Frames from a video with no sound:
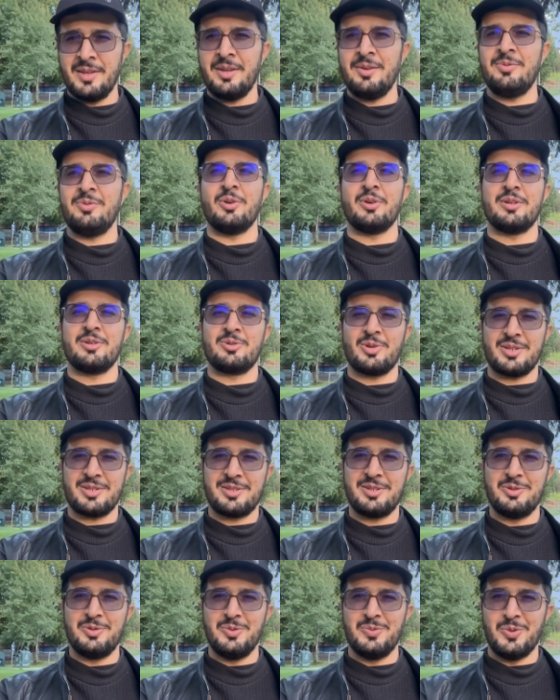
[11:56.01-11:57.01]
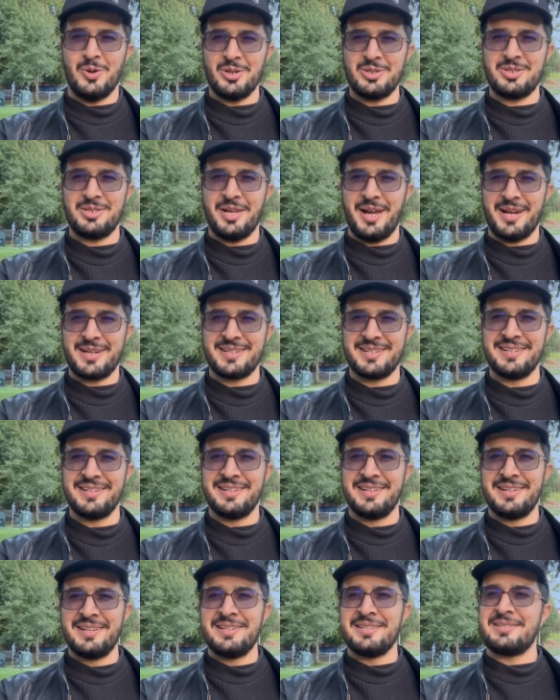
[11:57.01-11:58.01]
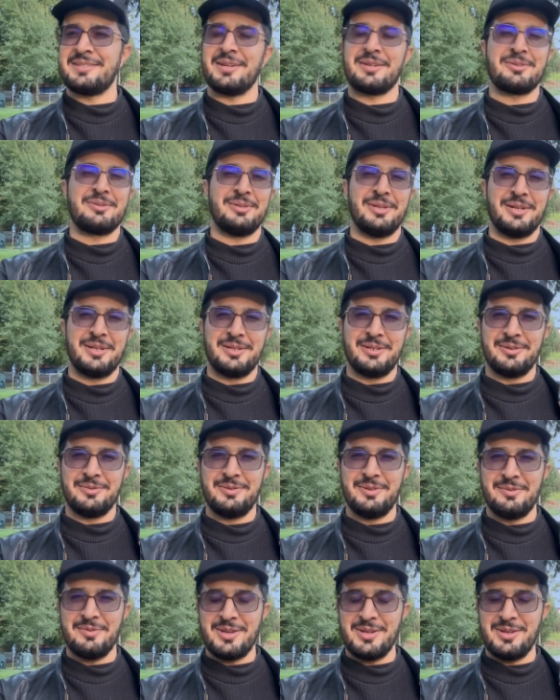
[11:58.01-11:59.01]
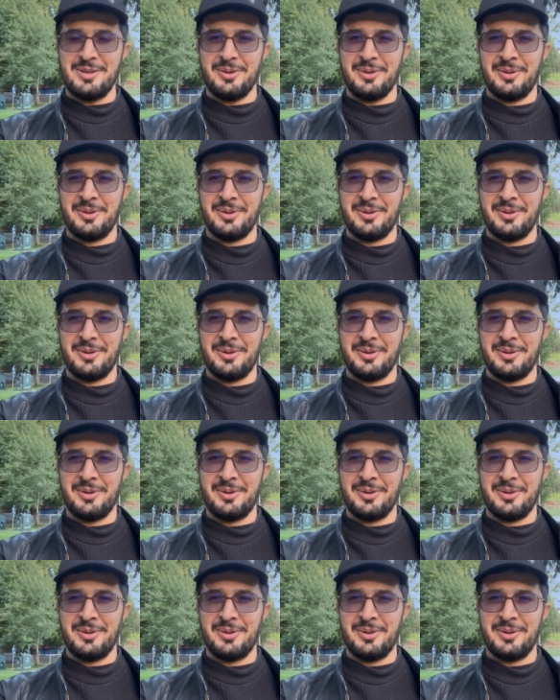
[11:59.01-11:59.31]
If you're interested to watch that, stick to the end of the video.